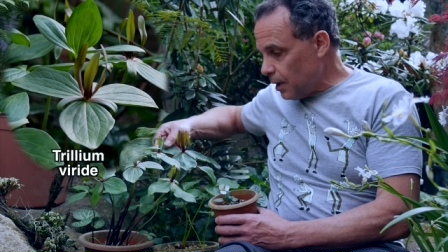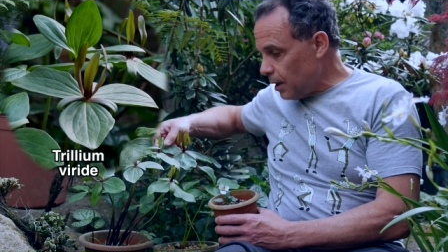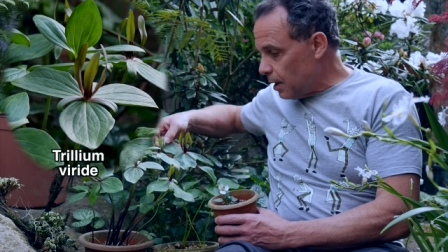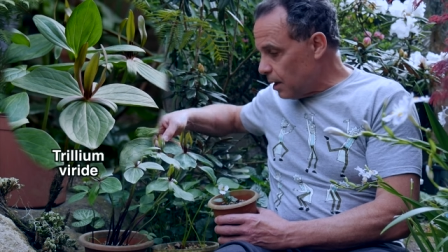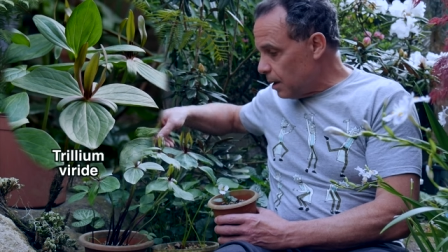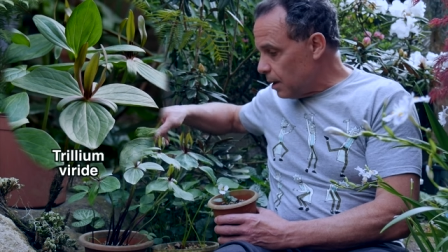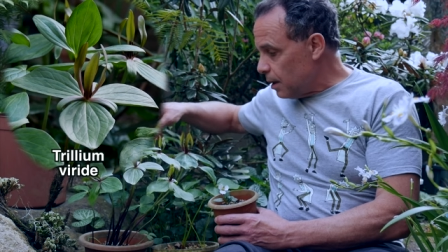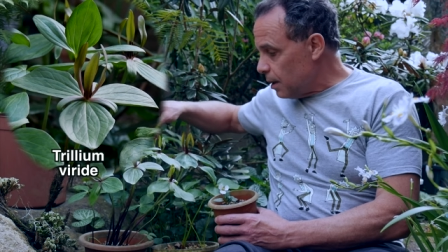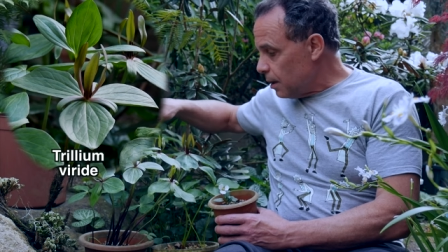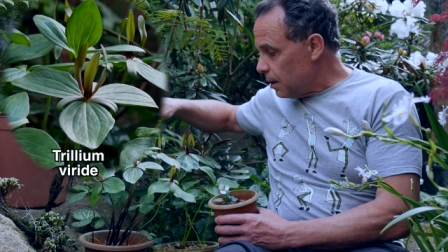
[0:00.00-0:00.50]

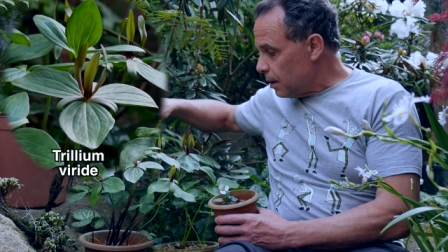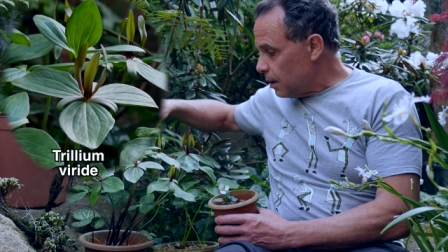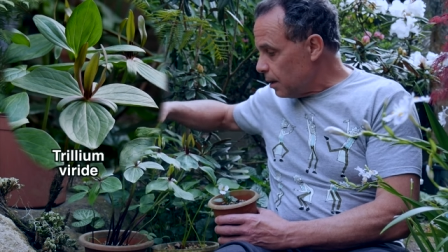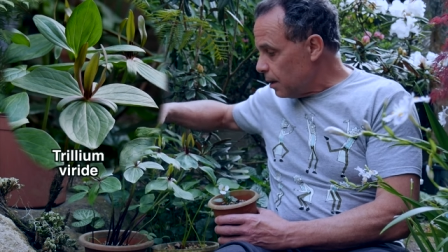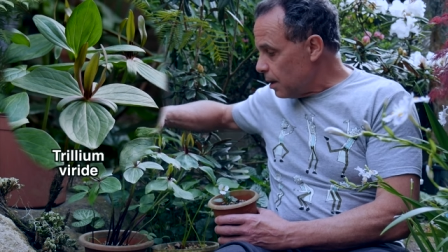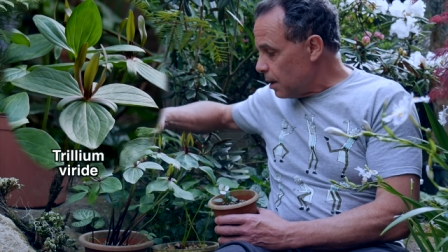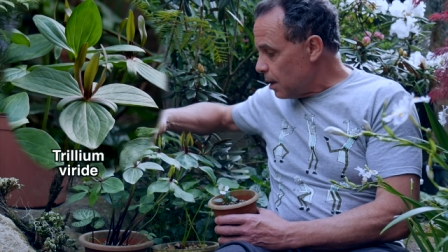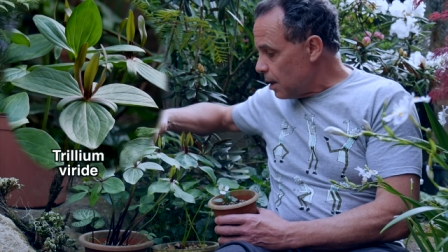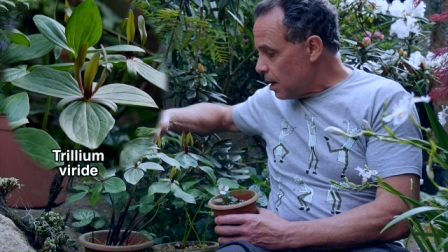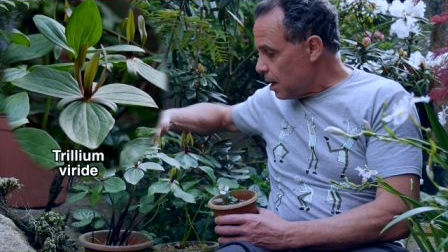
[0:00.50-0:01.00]
I
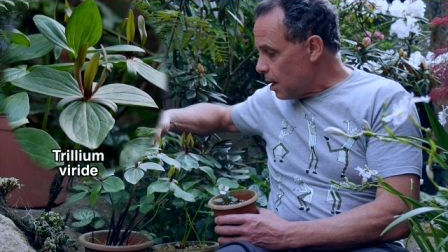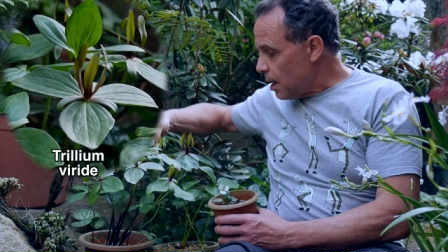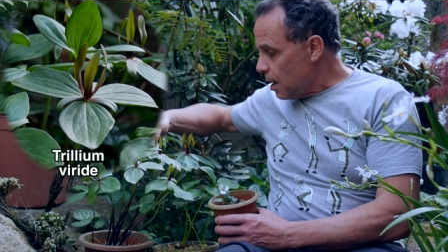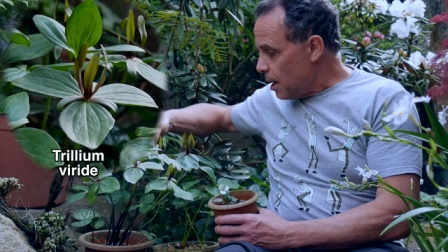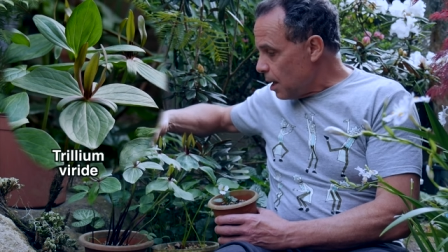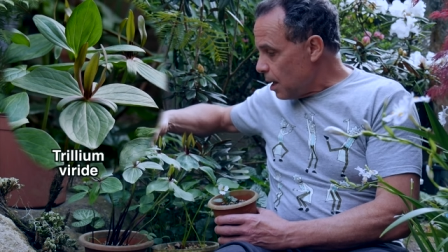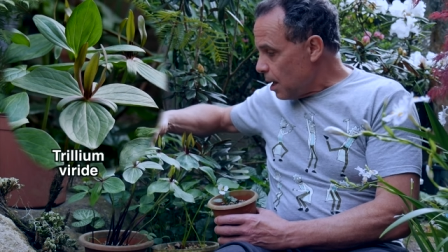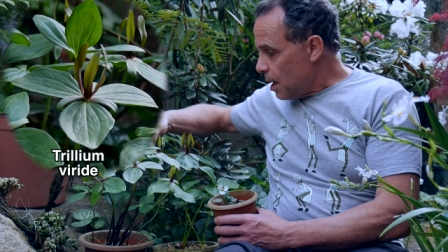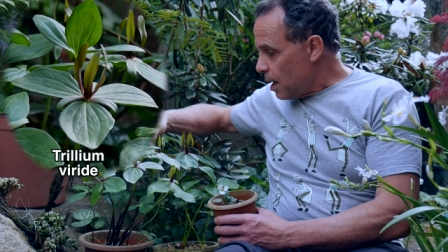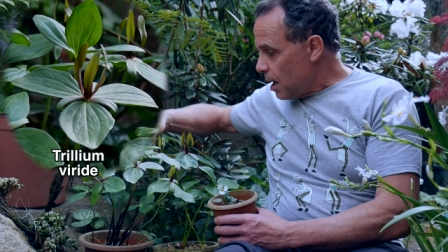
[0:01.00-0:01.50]

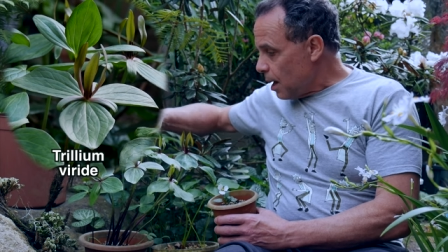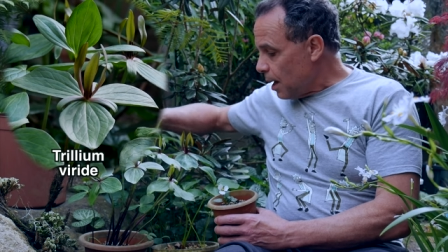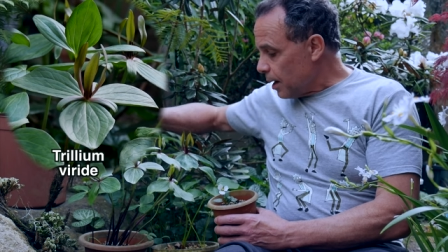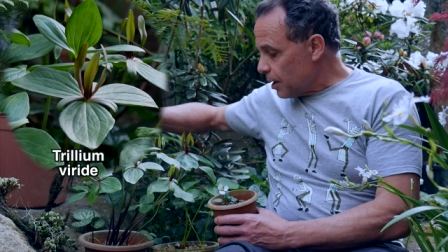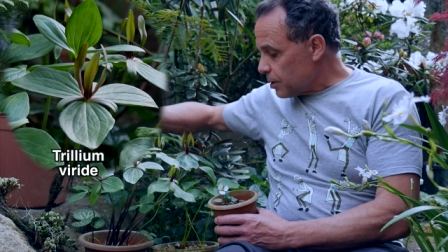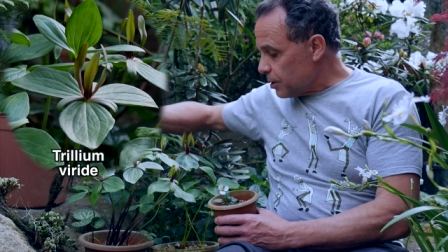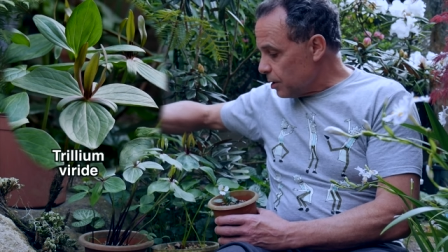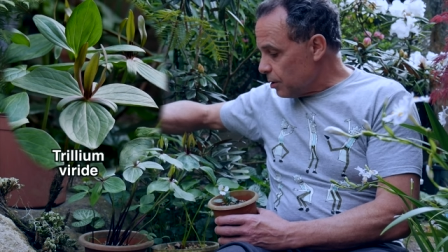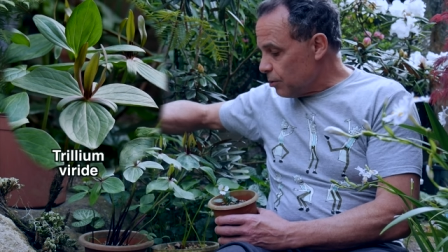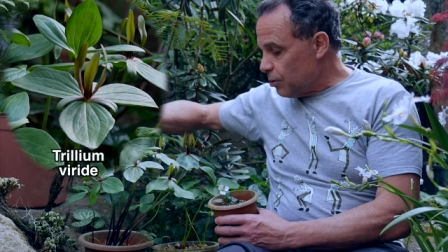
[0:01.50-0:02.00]

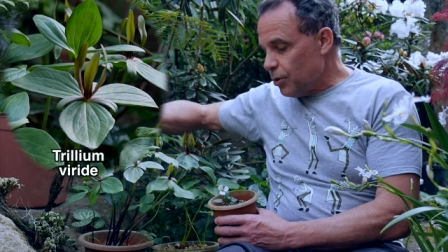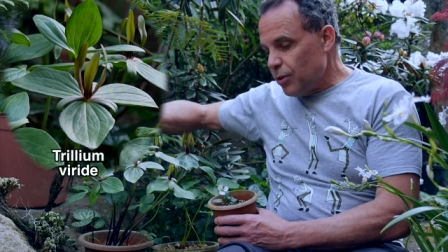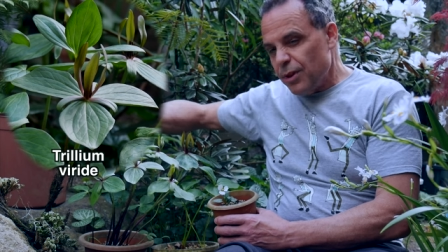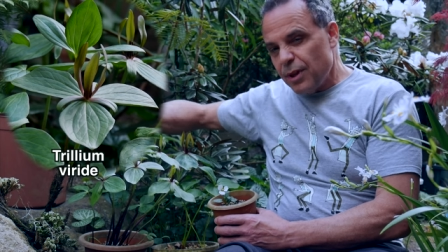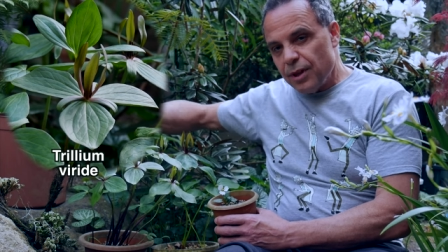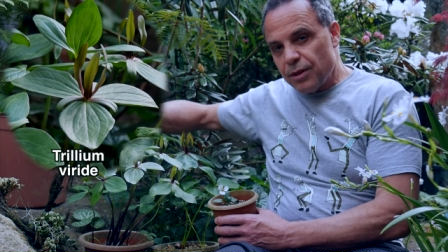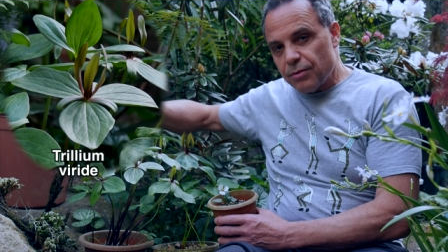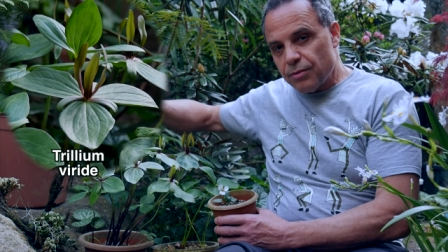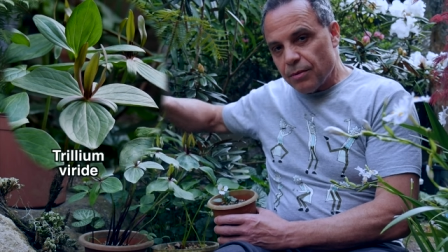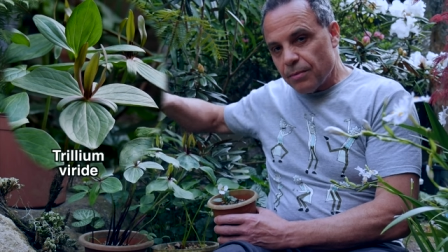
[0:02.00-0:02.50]
actually grew
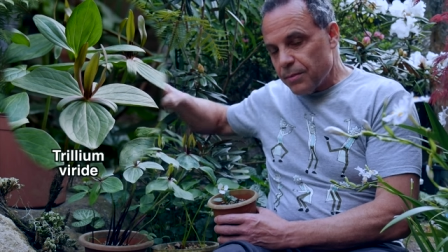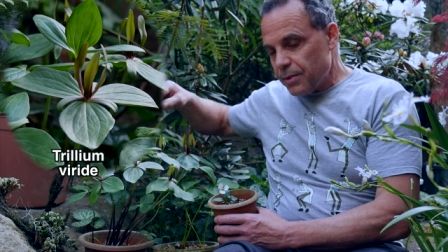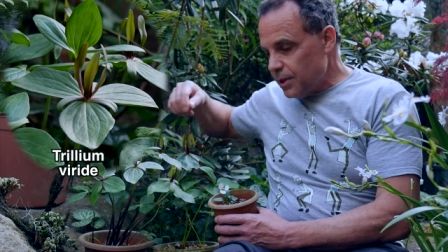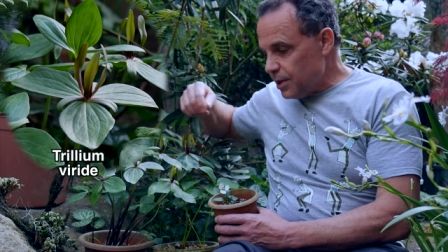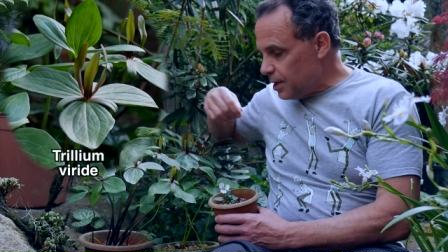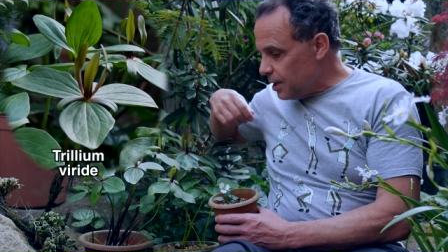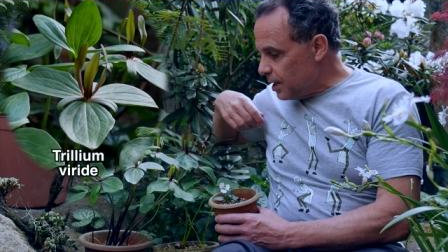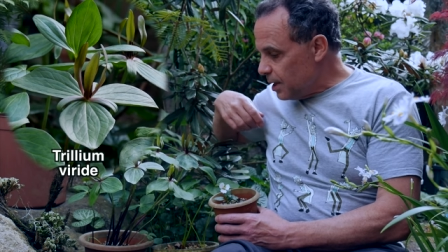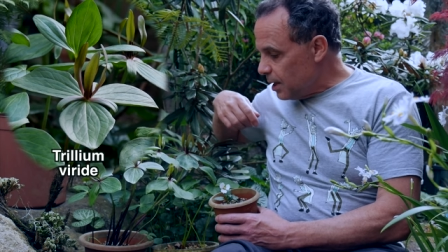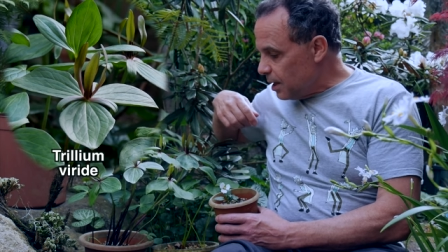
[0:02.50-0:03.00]
these from
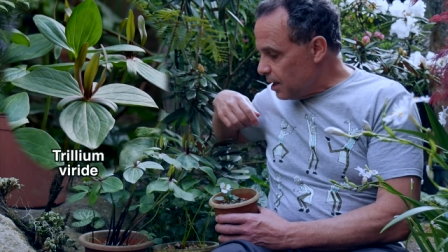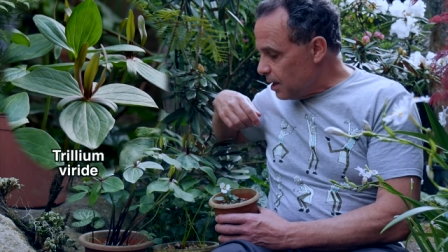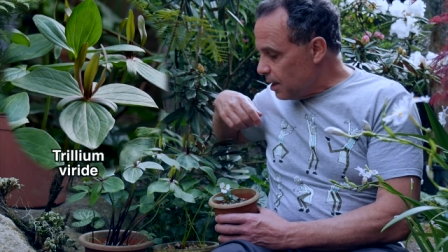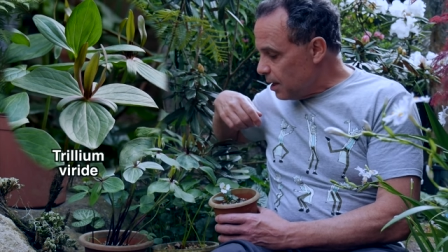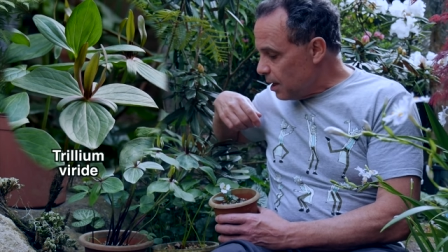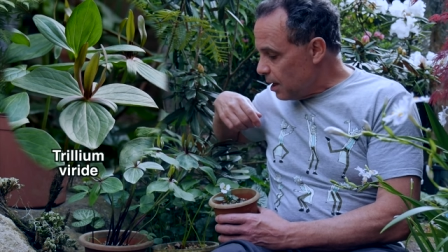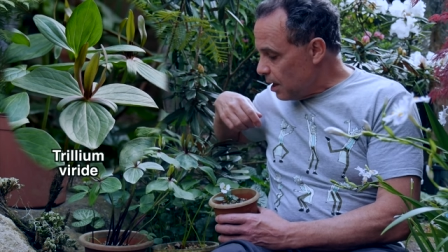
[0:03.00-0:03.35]
seed.